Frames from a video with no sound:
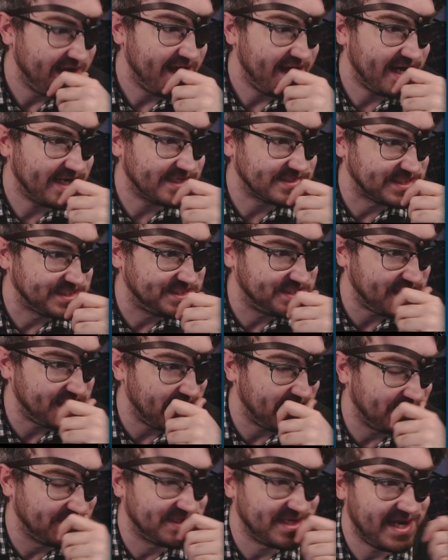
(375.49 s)
as a
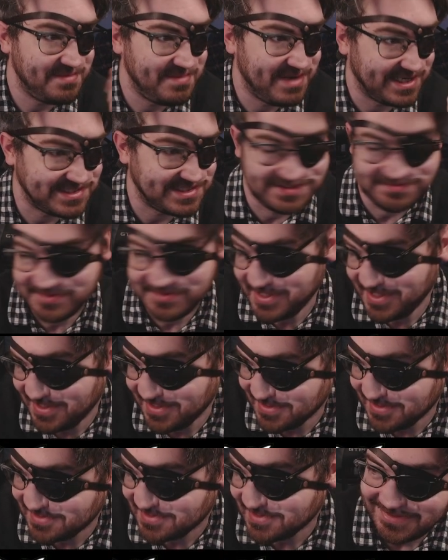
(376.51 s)
downtime activity
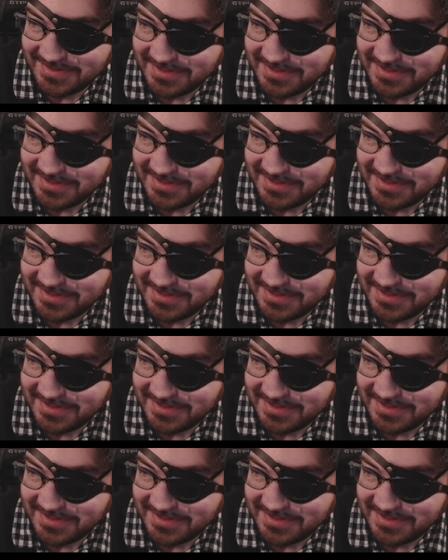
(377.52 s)
is.